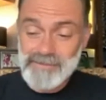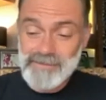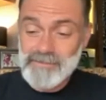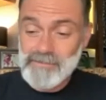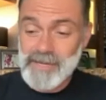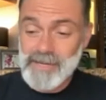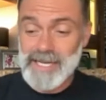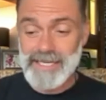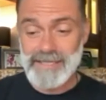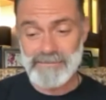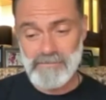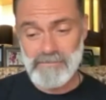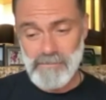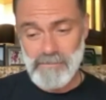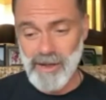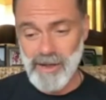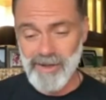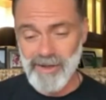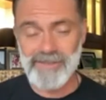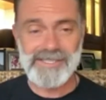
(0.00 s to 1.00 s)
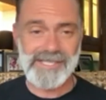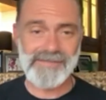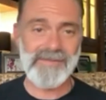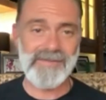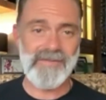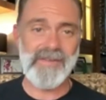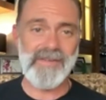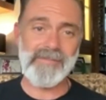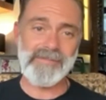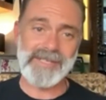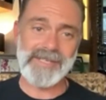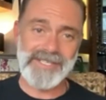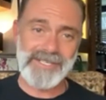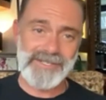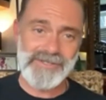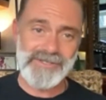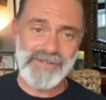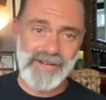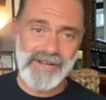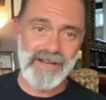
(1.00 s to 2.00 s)
been part of a family
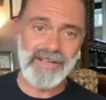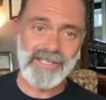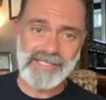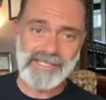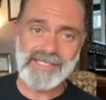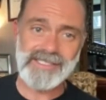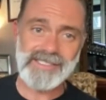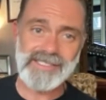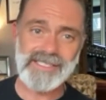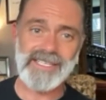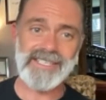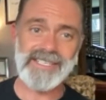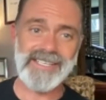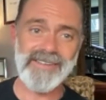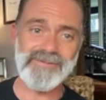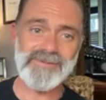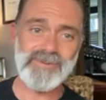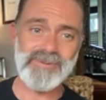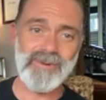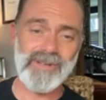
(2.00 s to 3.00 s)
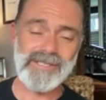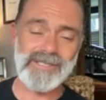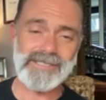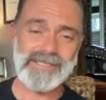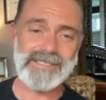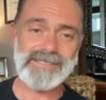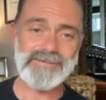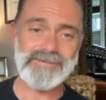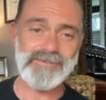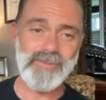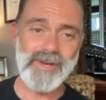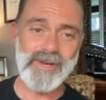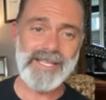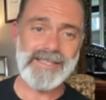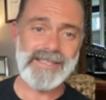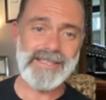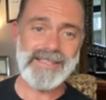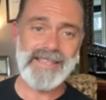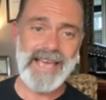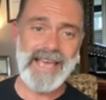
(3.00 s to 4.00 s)
that nursed a loved one with
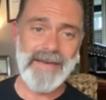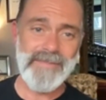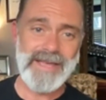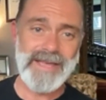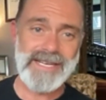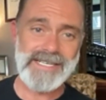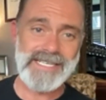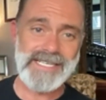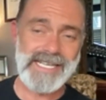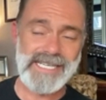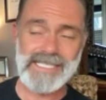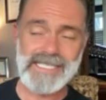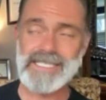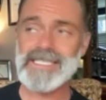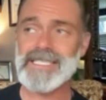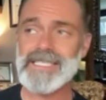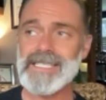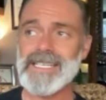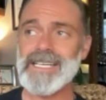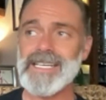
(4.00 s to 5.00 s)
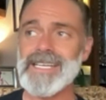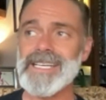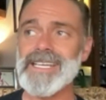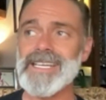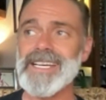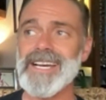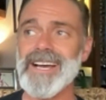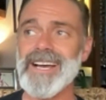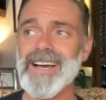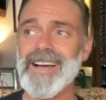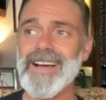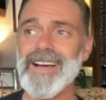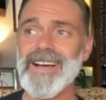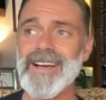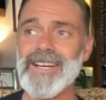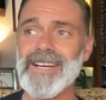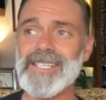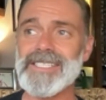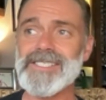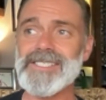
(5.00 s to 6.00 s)
MND,
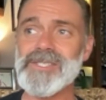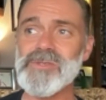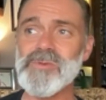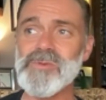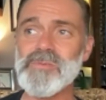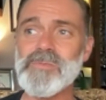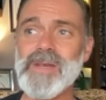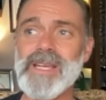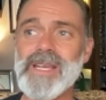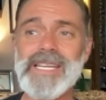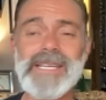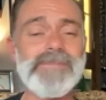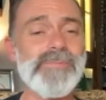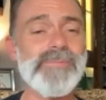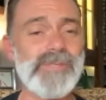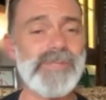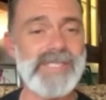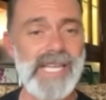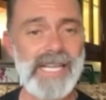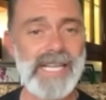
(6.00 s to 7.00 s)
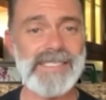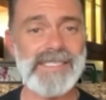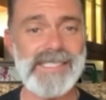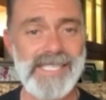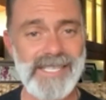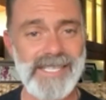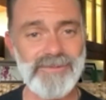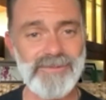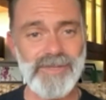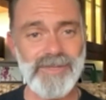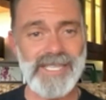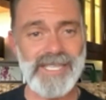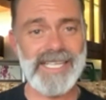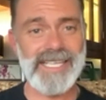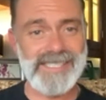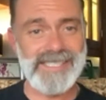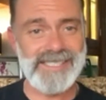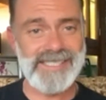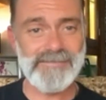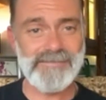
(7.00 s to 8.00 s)
to be presented with
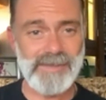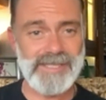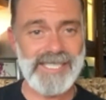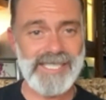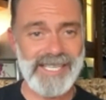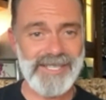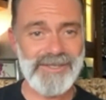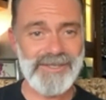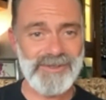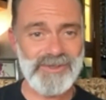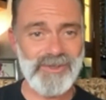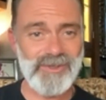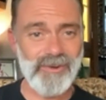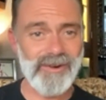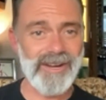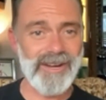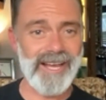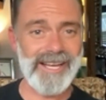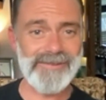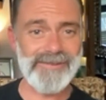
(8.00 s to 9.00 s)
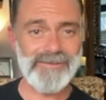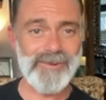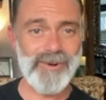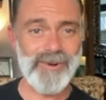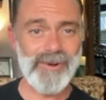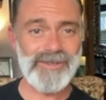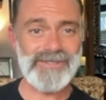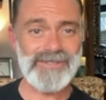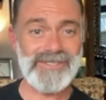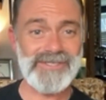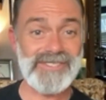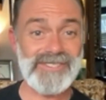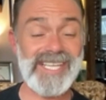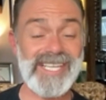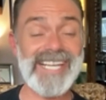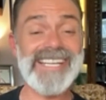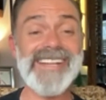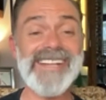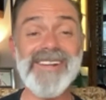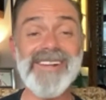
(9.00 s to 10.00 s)
this particular storyline was
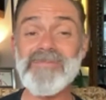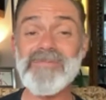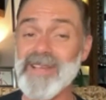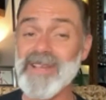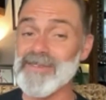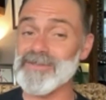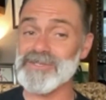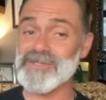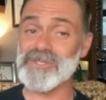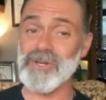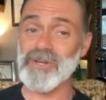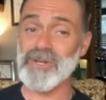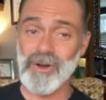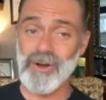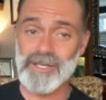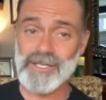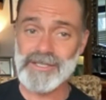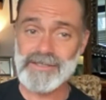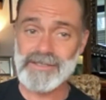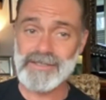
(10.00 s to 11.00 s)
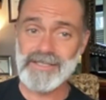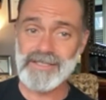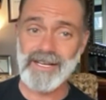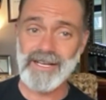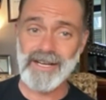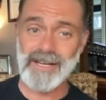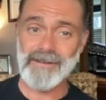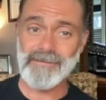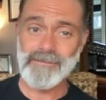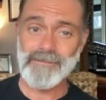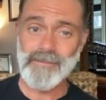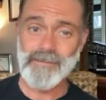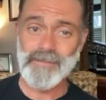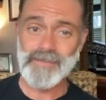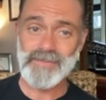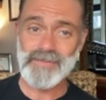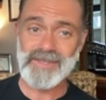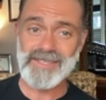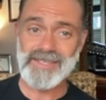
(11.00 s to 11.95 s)
a little bit of a shock. The